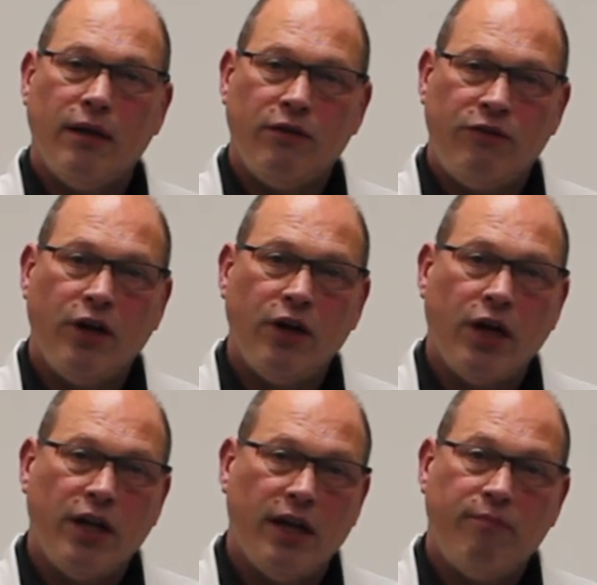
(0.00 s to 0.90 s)
done
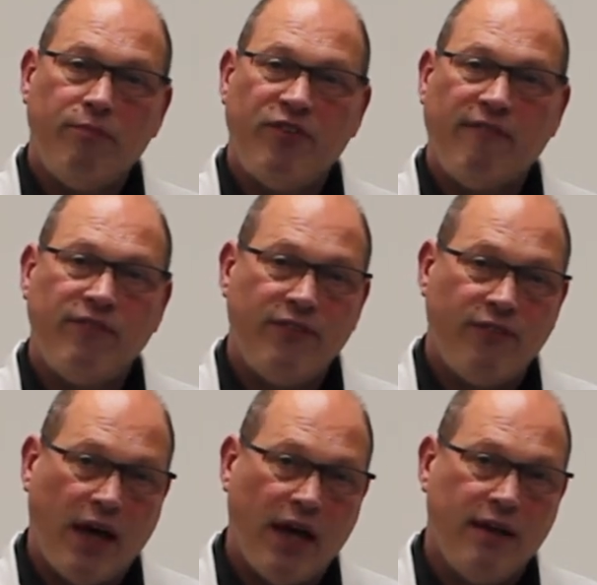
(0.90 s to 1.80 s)
on a
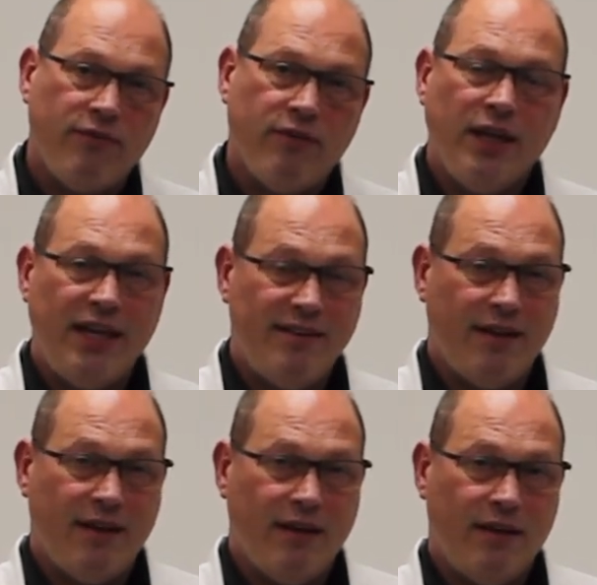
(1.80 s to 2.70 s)
75
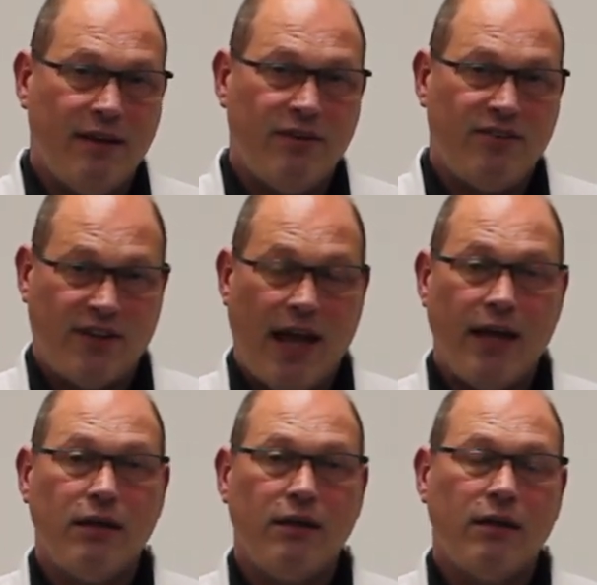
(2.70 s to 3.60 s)
litre
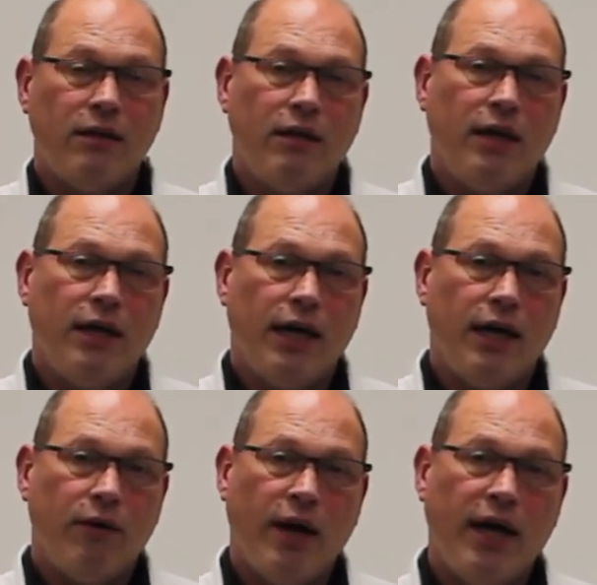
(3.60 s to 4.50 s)
scale,
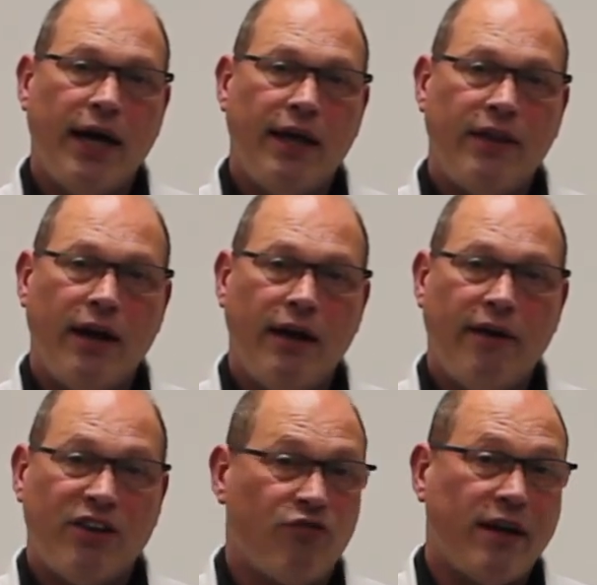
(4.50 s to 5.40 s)
where they're
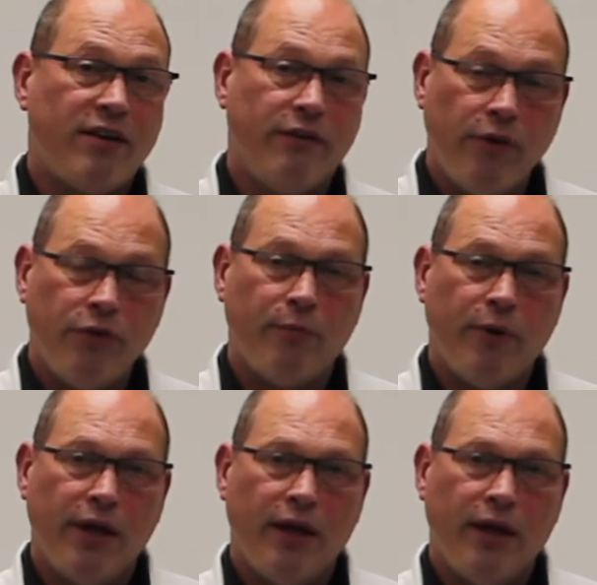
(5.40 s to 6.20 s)
extracting rosemary.